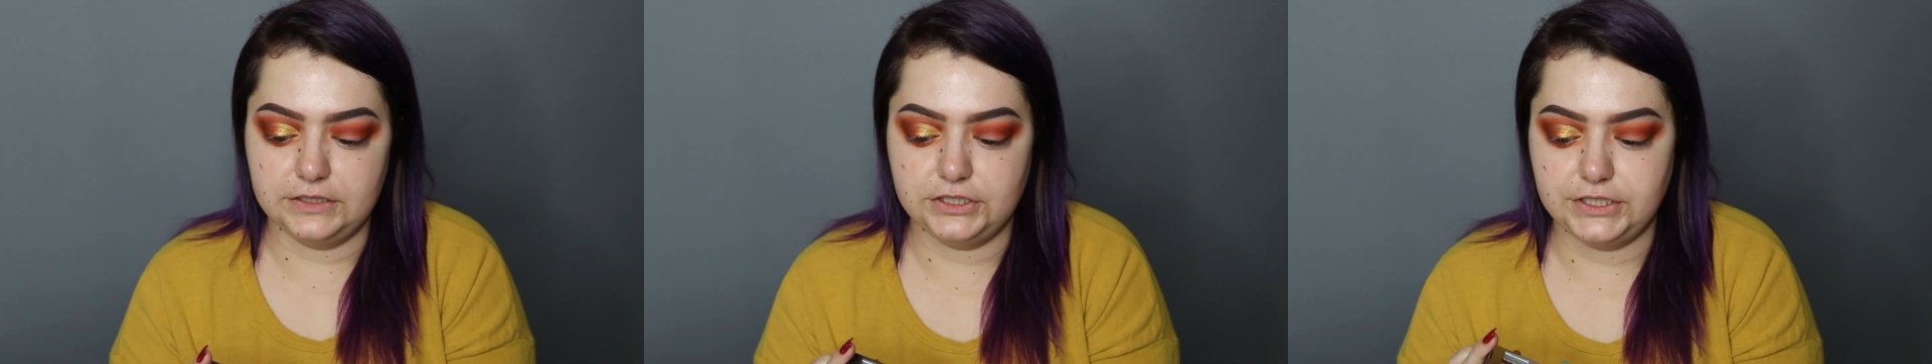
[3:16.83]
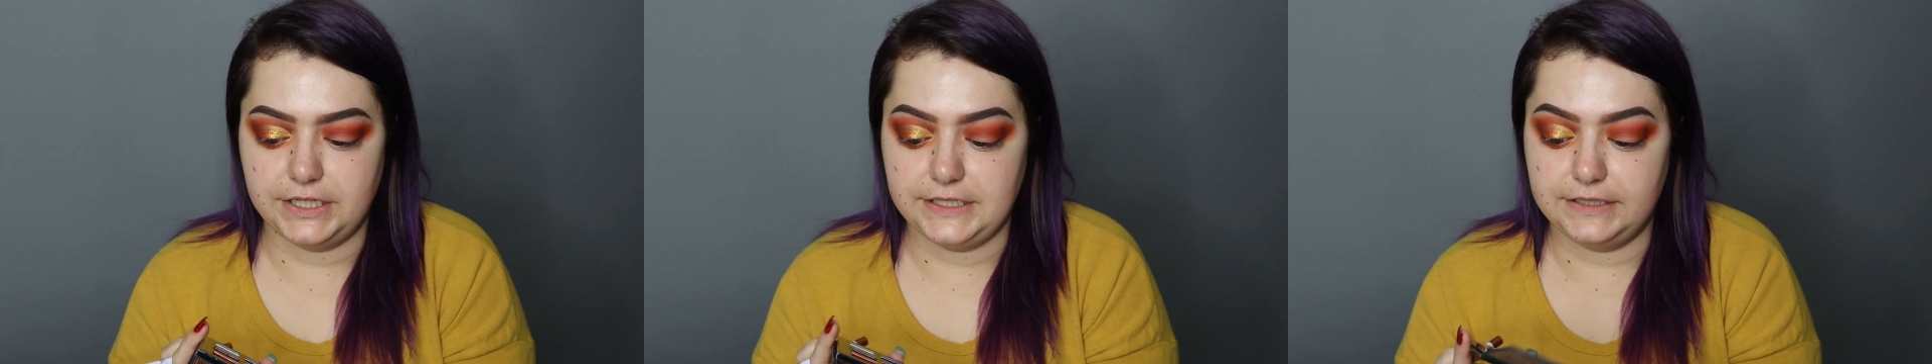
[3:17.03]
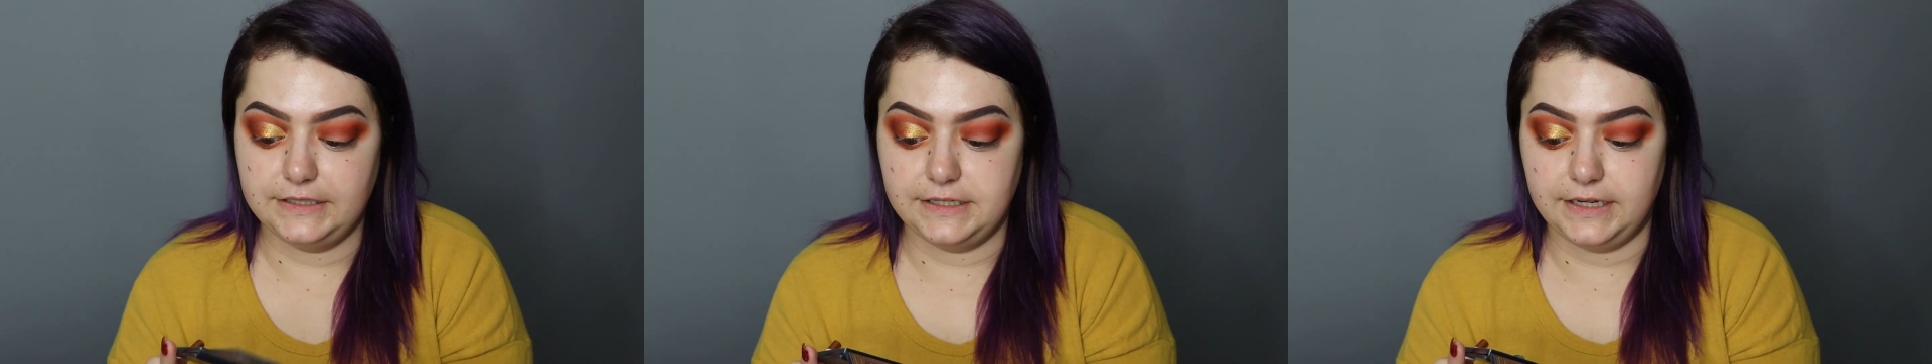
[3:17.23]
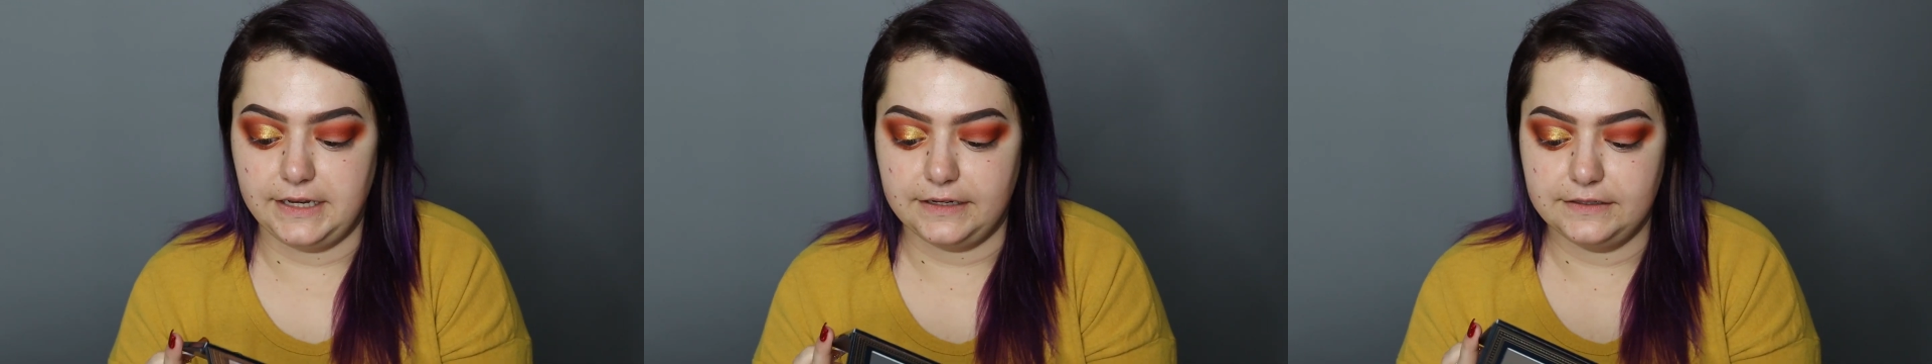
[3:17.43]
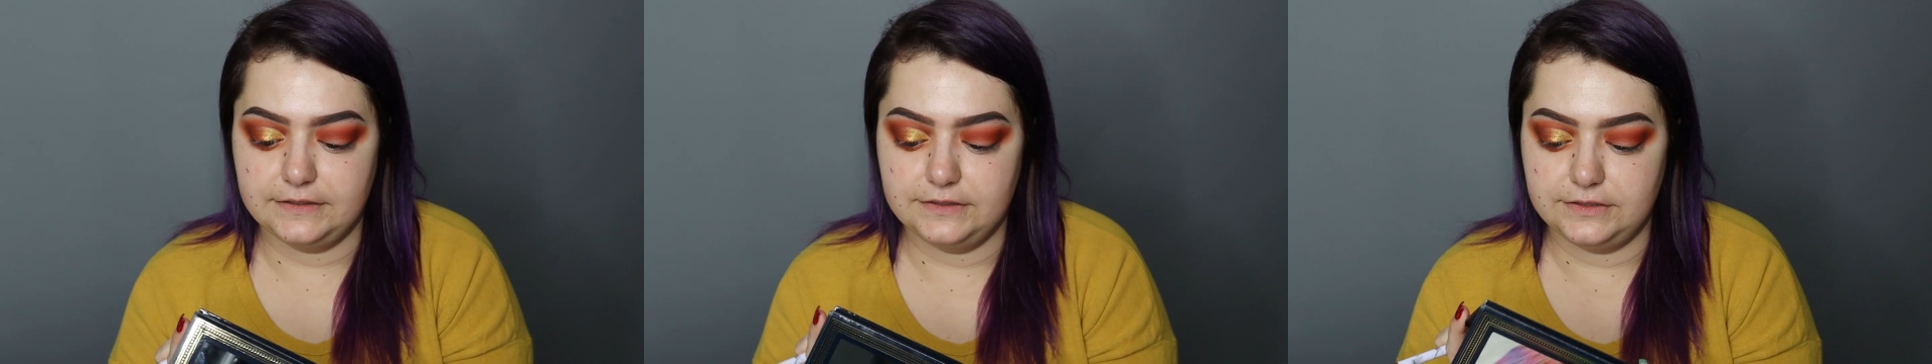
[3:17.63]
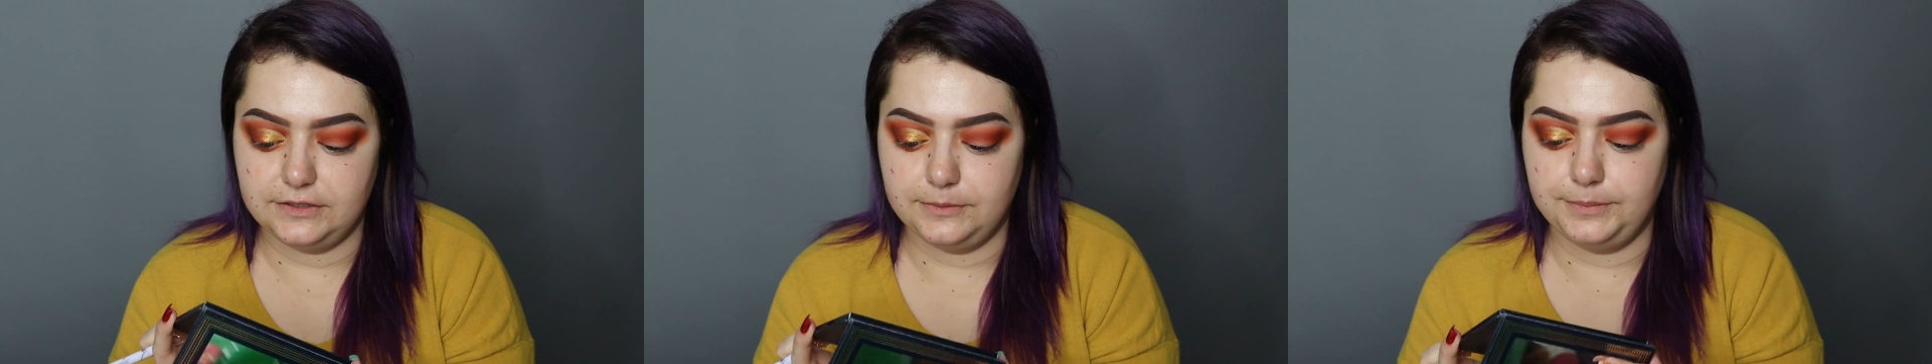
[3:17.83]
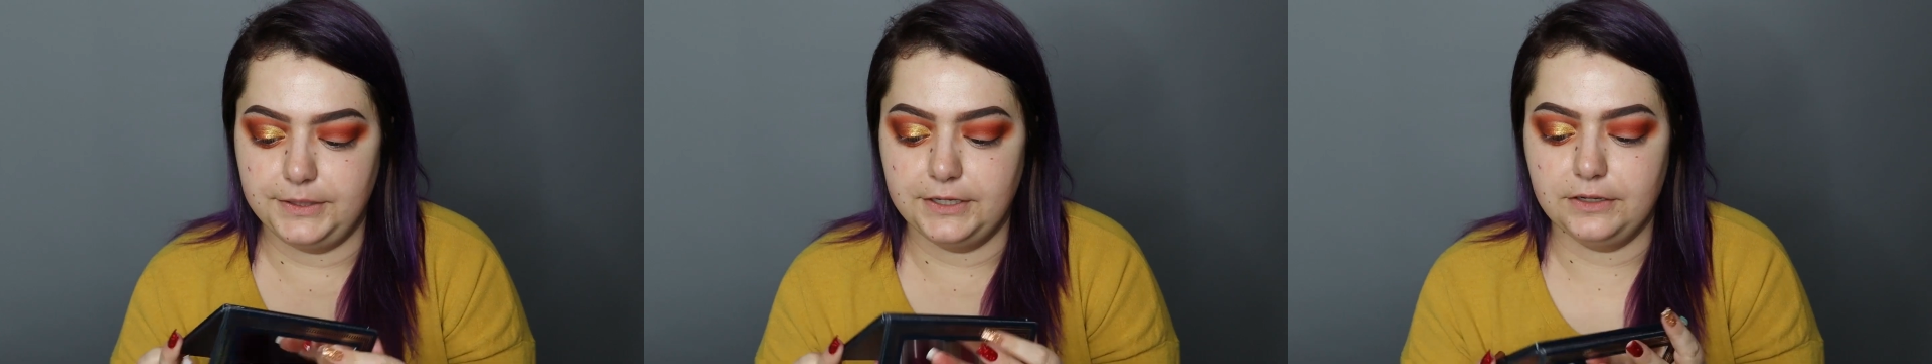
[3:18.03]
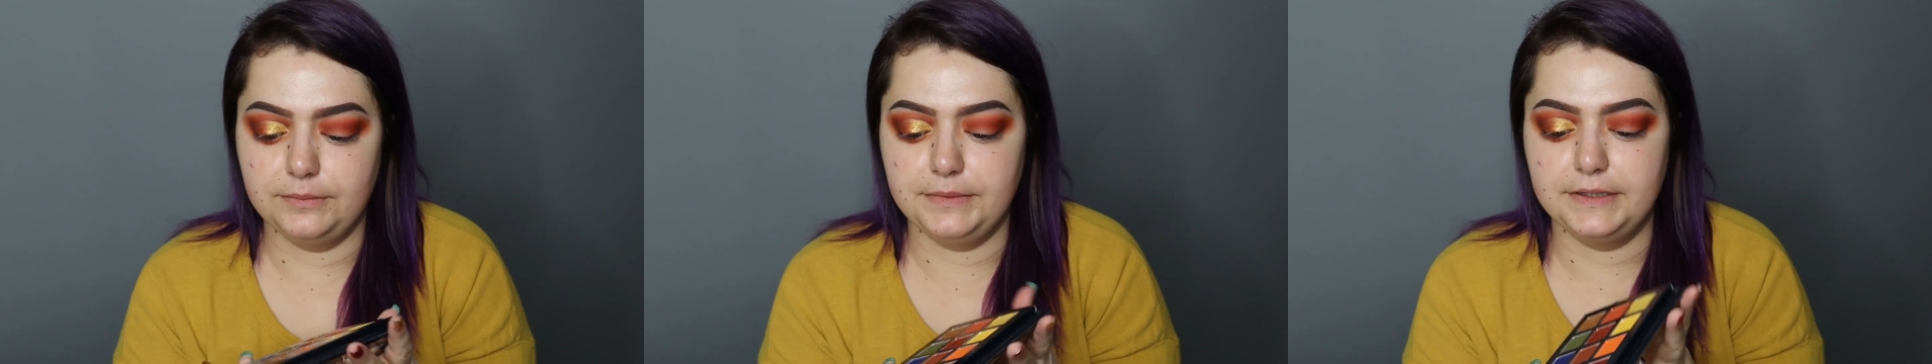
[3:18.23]
shade next to
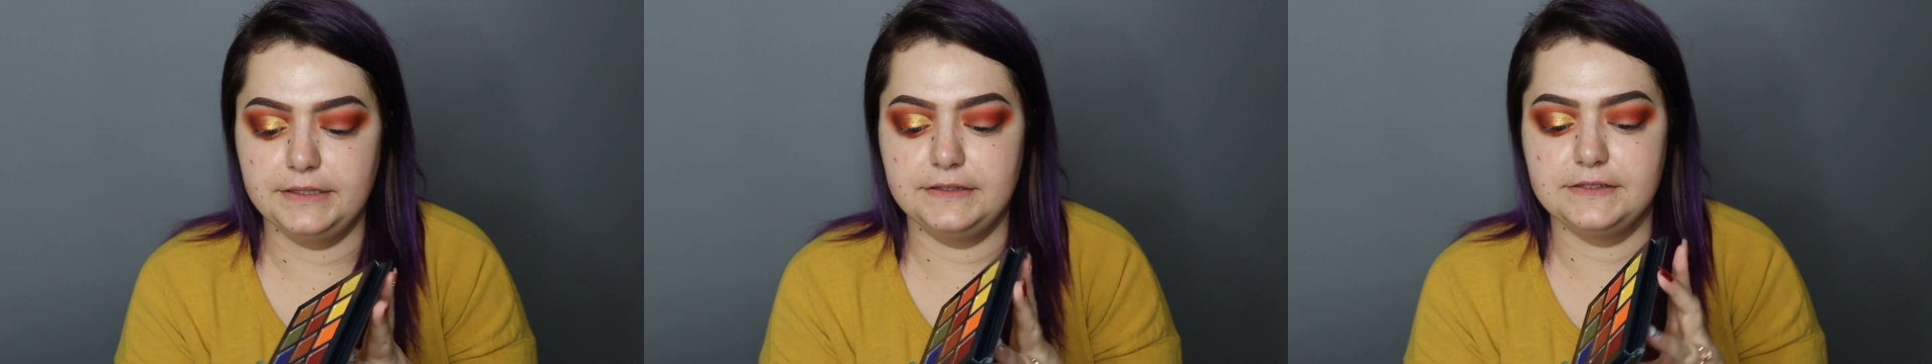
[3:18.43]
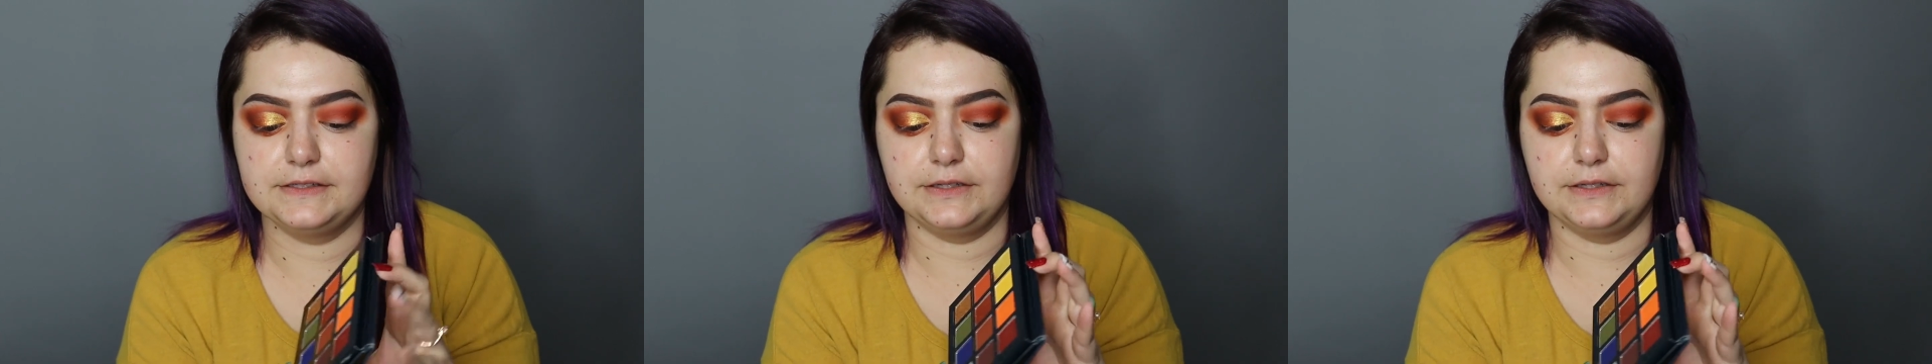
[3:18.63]
Pyramid.